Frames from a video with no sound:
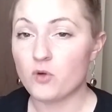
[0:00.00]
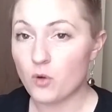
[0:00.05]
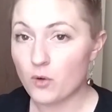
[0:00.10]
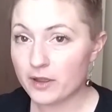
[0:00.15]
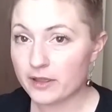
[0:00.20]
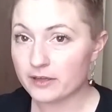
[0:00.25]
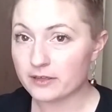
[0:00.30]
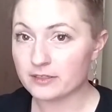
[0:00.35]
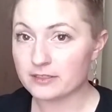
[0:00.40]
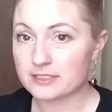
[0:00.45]

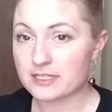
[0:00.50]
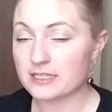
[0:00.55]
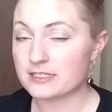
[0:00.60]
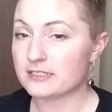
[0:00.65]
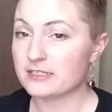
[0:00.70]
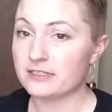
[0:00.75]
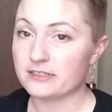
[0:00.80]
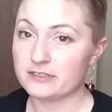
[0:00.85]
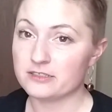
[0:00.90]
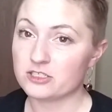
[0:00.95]
oils as
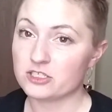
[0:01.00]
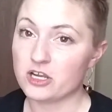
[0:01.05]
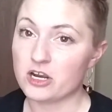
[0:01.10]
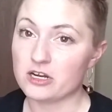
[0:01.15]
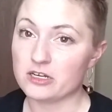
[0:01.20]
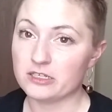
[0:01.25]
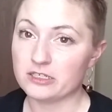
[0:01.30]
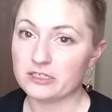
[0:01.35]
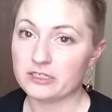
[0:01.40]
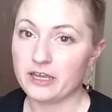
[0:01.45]
Eden's
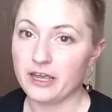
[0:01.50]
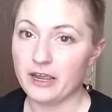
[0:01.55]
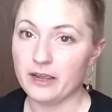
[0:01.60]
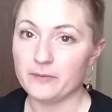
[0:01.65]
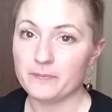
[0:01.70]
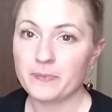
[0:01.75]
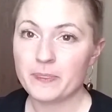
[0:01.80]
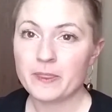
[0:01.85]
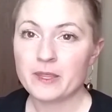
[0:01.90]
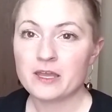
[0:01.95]
Garden,
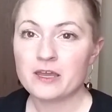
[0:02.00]
okay?